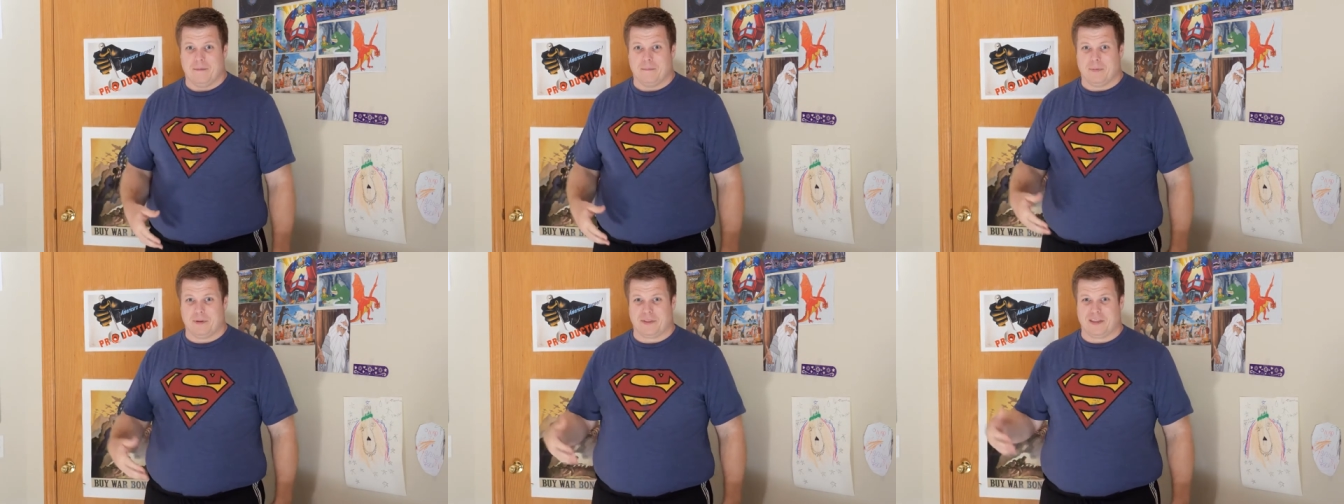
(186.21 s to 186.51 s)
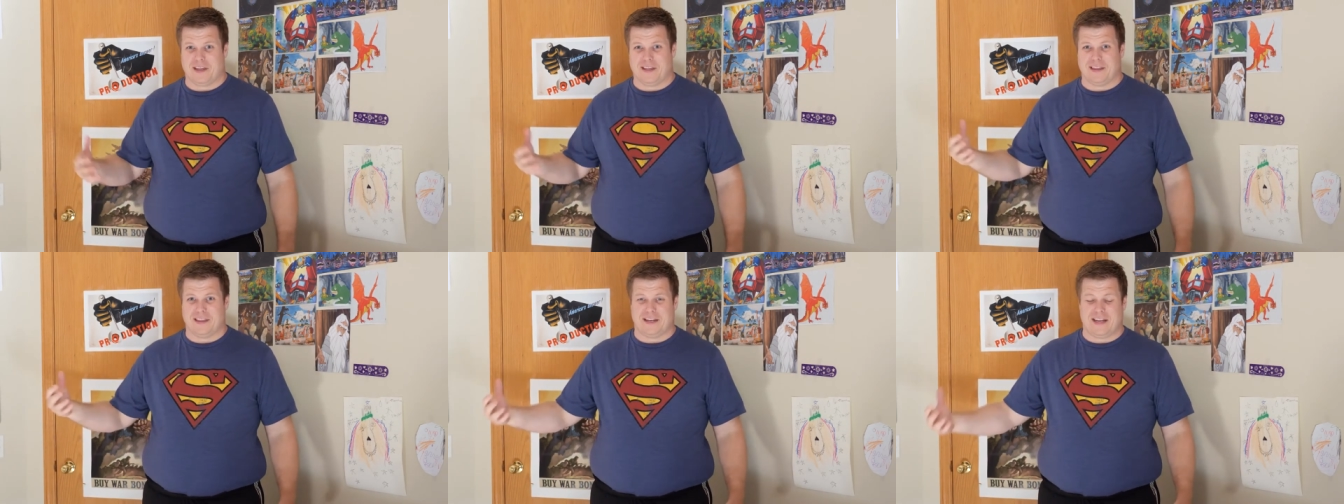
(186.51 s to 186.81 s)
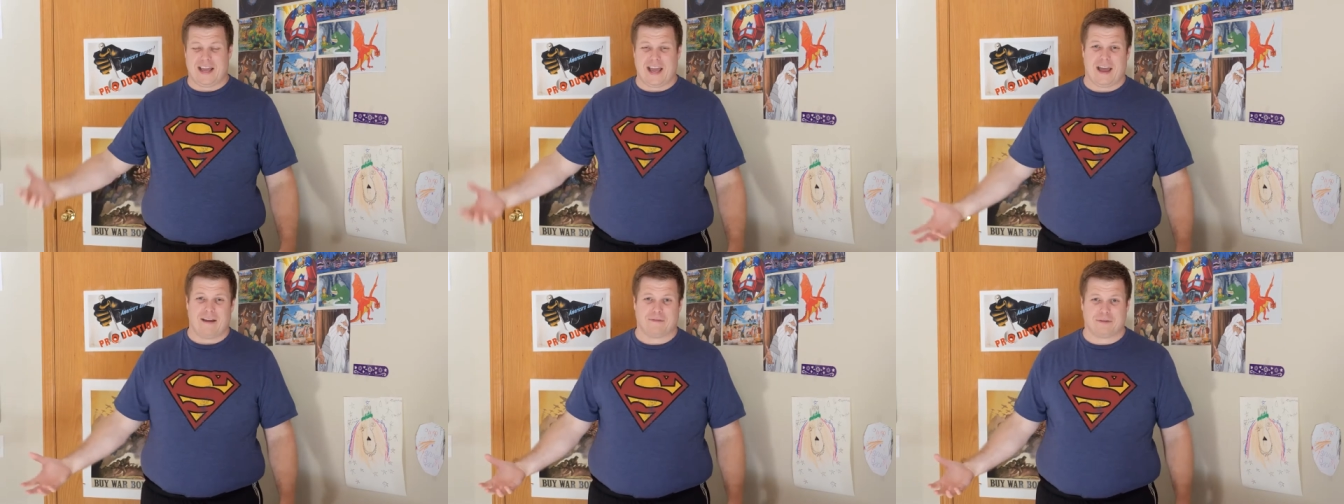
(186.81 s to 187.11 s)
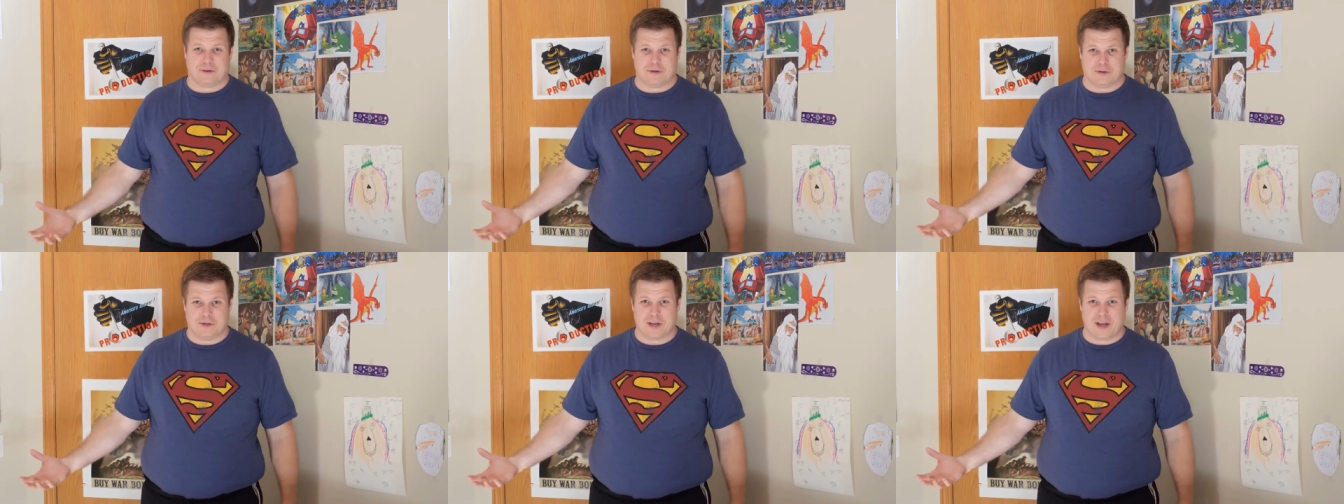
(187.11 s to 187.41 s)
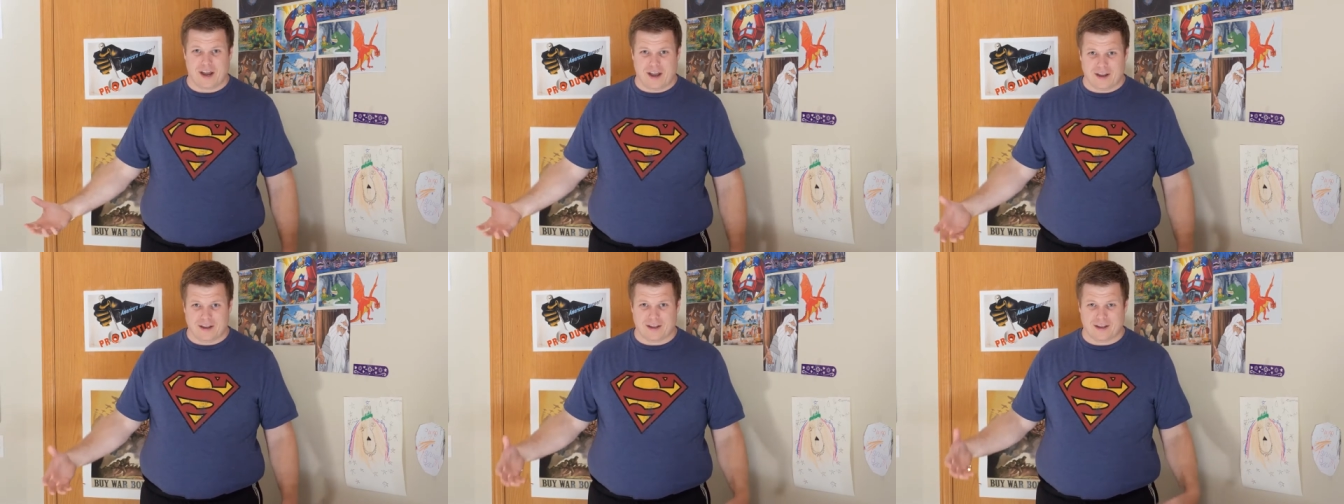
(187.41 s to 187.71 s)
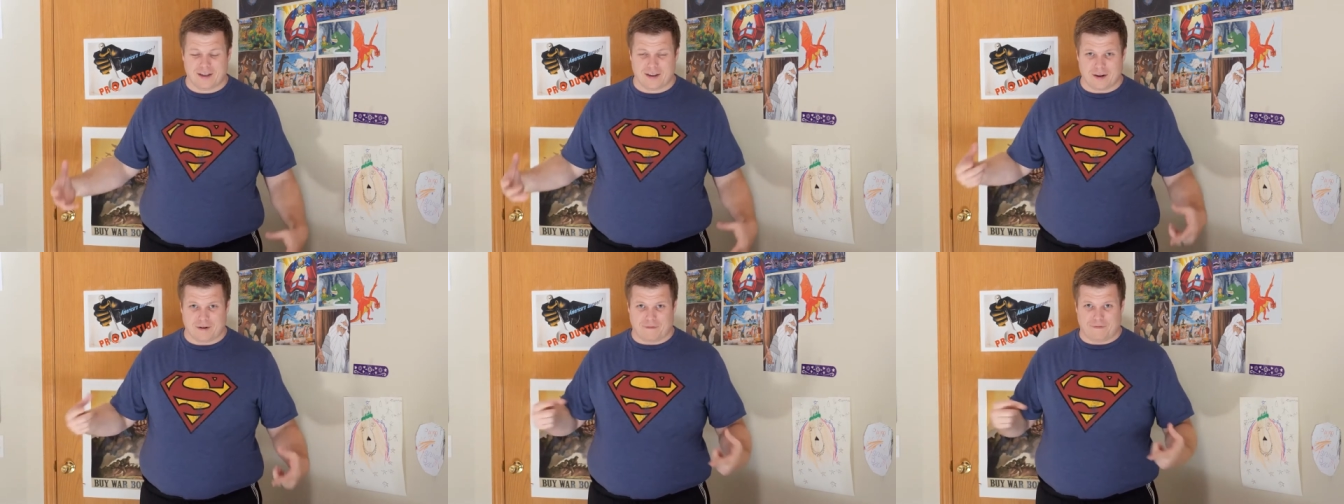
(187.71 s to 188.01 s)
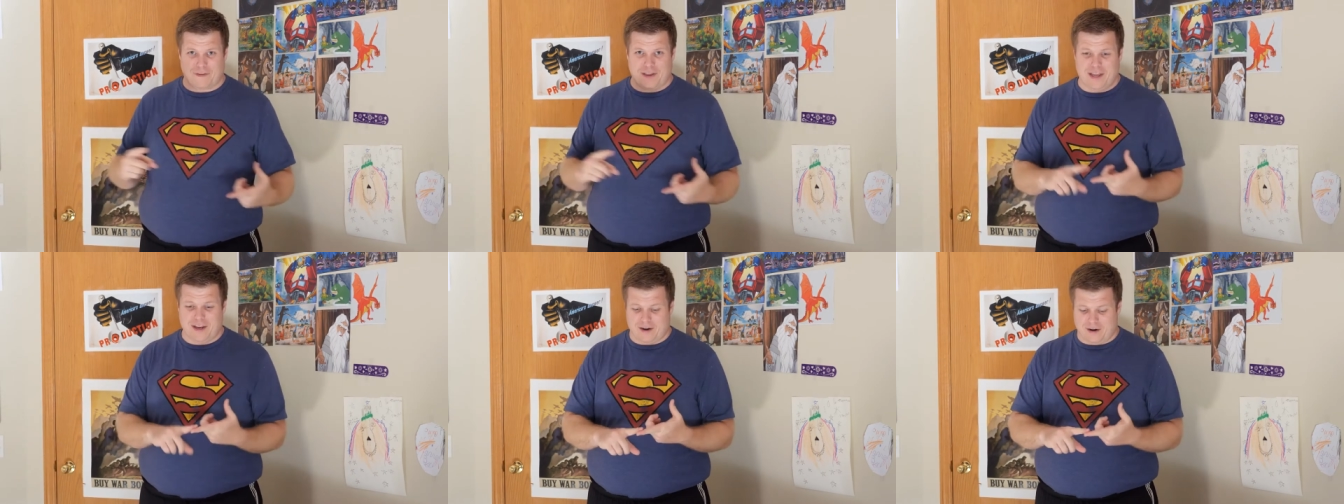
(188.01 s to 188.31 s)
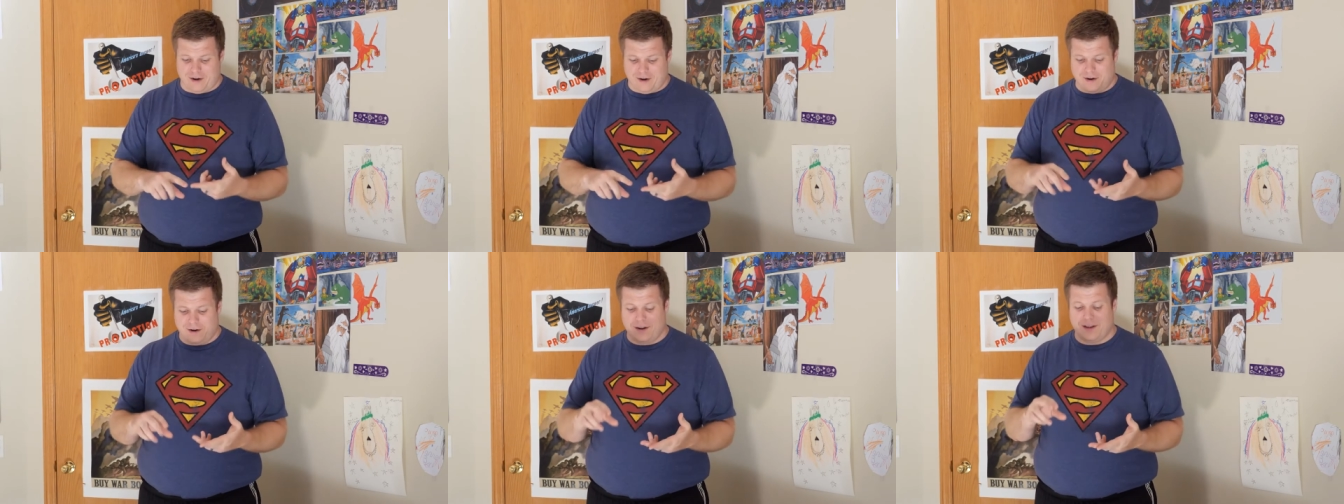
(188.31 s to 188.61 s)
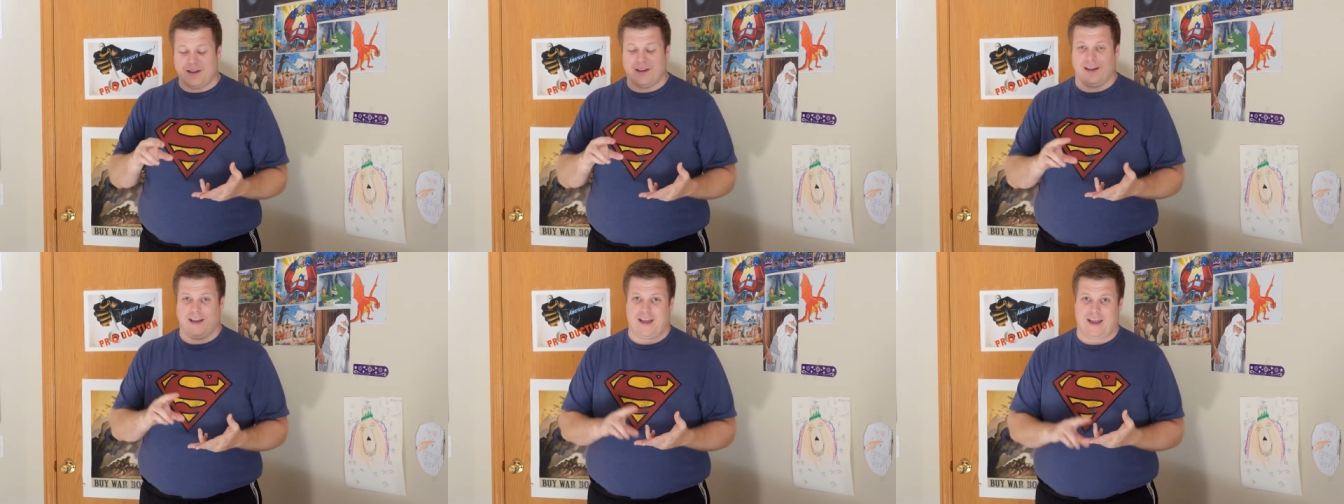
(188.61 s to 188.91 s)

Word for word: But then the day after you jog, your feet hurt,